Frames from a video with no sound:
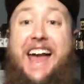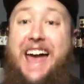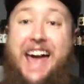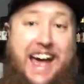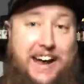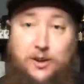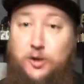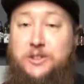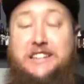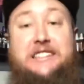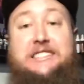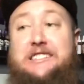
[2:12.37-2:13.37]
at all.
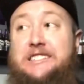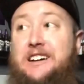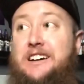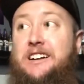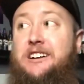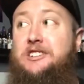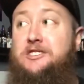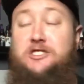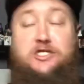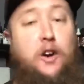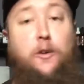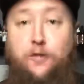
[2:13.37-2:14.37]
This is
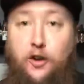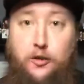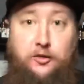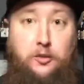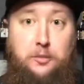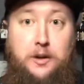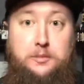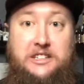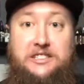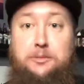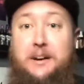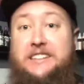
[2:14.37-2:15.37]
so far from
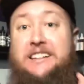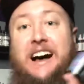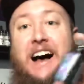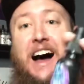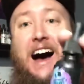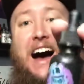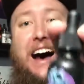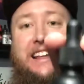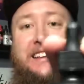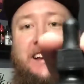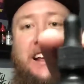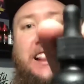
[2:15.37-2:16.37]
pumpkin spice.
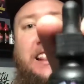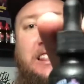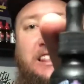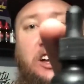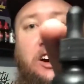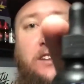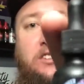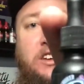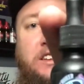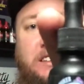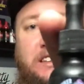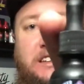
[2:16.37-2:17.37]
I love
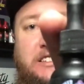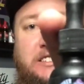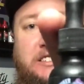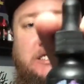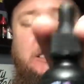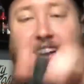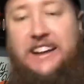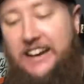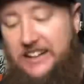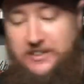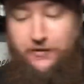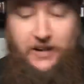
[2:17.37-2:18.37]
this scent.
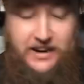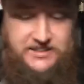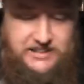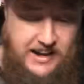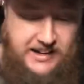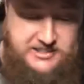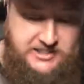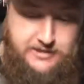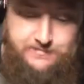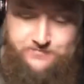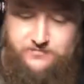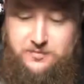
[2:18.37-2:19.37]
It is
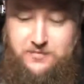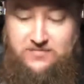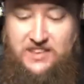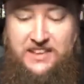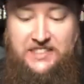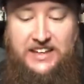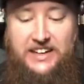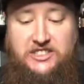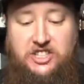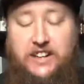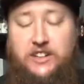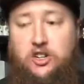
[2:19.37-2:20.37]
fantastic. The
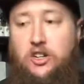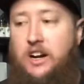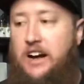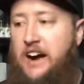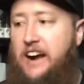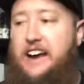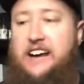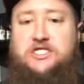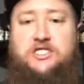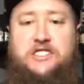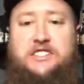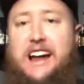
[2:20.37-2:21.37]
Hitchhiker, I
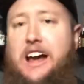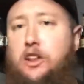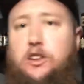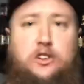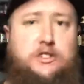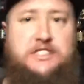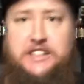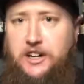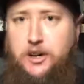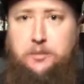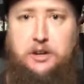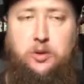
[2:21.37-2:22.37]
asked Justin, how long is it
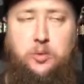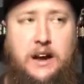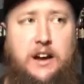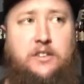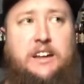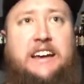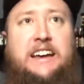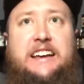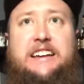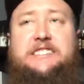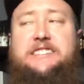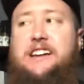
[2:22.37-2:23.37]
going to be around?
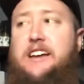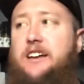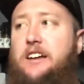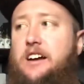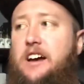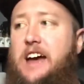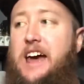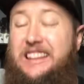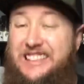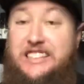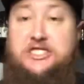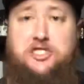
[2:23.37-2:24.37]
He said, at
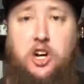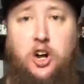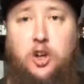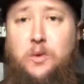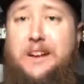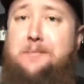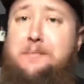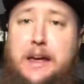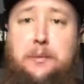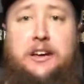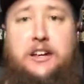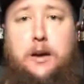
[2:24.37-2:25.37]
least to Halloween,
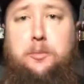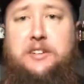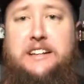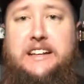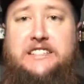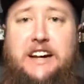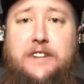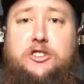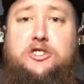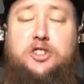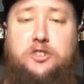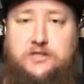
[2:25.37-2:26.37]
maybe a couple of days
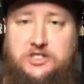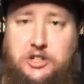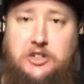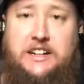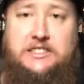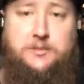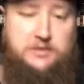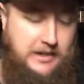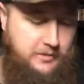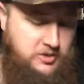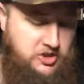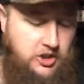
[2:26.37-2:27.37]
after, so you've still got some
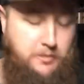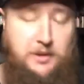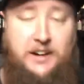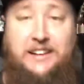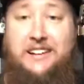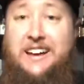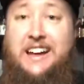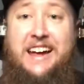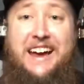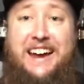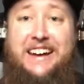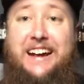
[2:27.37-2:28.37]
time to jump on it,
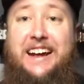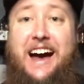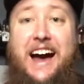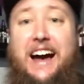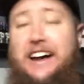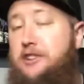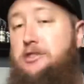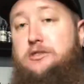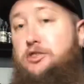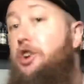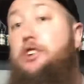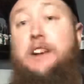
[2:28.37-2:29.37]
and I, I
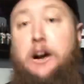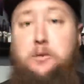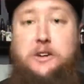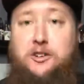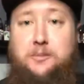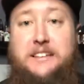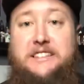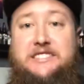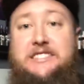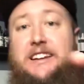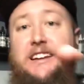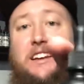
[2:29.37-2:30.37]
could not recommend this
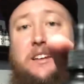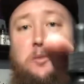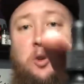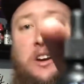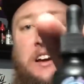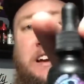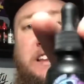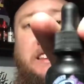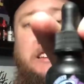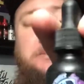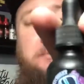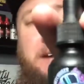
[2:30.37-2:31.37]
scent anymore.
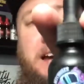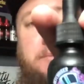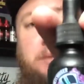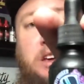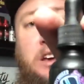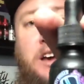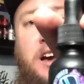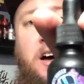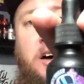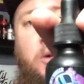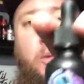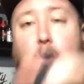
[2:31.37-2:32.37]
This might be
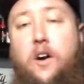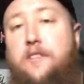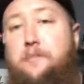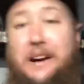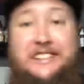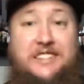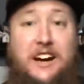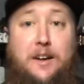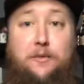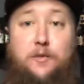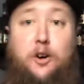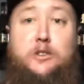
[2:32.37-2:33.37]
one of my
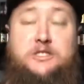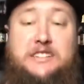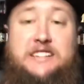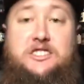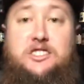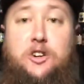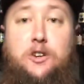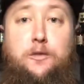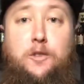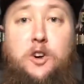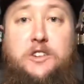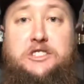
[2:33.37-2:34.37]
top fall scents so
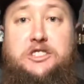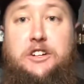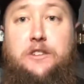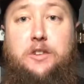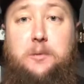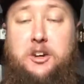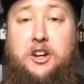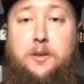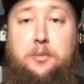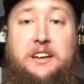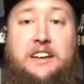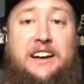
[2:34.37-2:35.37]
far this year from a
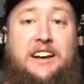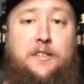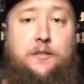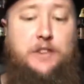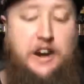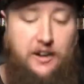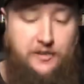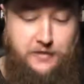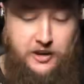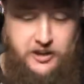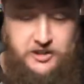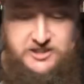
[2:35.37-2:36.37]
company. Very,
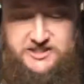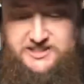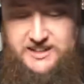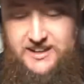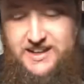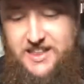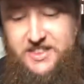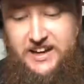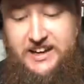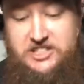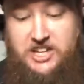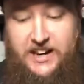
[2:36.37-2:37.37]
very good scent. The
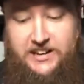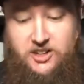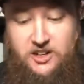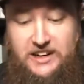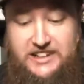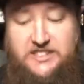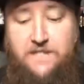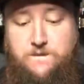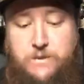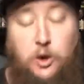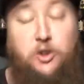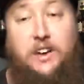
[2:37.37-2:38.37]
Hitchhiker is a
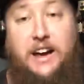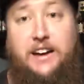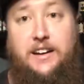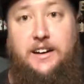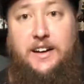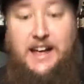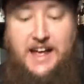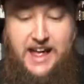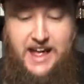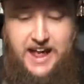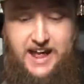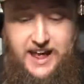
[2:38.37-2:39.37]
full night,
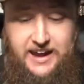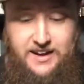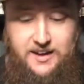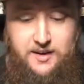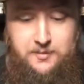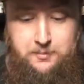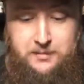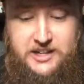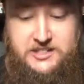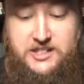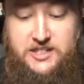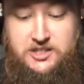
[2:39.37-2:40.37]
hay,
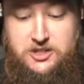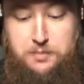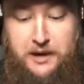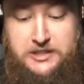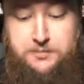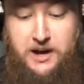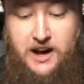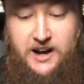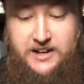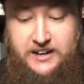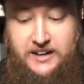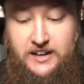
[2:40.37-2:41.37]
musk, spice
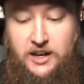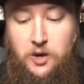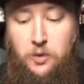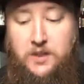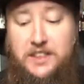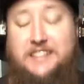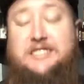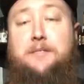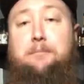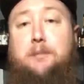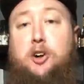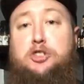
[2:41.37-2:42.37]
mahogany with hints of
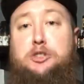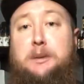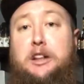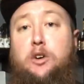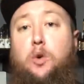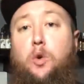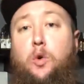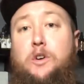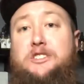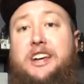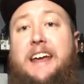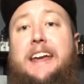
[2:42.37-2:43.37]
marshmallow,
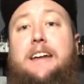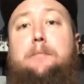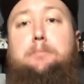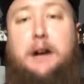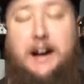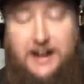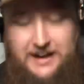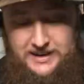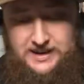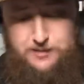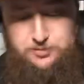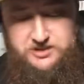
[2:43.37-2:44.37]
orange, and
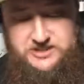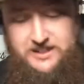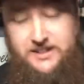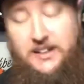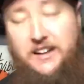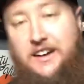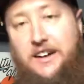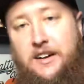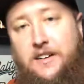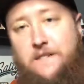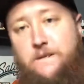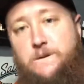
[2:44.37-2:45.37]
pineapple scent.
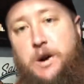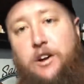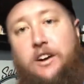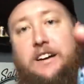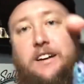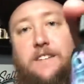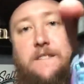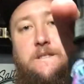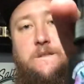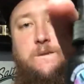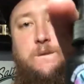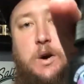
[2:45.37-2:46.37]
Very,
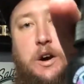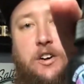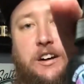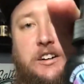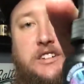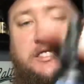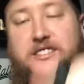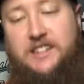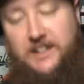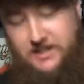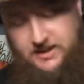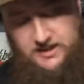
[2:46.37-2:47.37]
very good
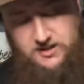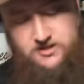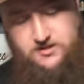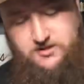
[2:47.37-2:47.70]
scent here.